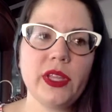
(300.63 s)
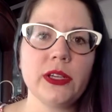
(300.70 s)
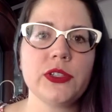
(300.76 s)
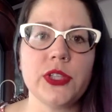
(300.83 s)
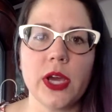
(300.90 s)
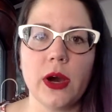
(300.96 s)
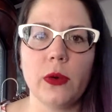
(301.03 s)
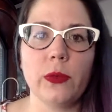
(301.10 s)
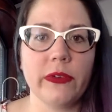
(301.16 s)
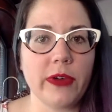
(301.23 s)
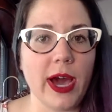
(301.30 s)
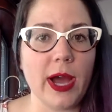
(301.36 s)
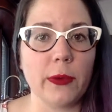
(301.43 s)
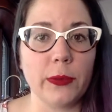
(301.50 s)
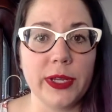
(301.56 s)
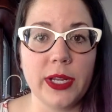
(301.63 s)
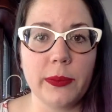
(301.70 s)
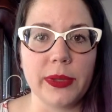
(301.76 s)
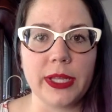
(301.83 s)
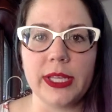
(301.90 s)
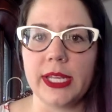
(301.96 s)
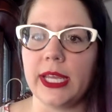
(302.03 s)
So we've got
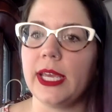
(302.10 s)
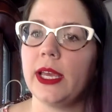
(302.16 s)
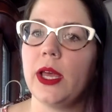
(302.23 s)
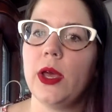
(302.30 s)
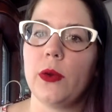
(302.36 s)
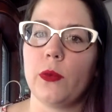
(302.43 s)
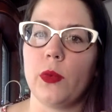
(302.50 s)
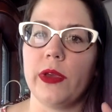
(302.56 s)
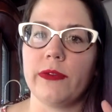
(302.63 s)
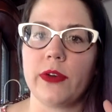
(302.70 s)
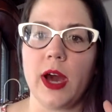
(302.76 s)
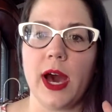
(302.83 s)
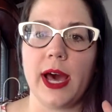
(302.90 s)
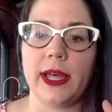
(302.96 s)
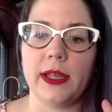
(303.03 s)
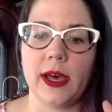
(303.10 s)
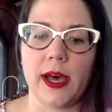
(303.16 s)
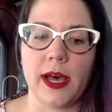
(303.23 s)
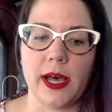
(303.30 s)
readability, we've got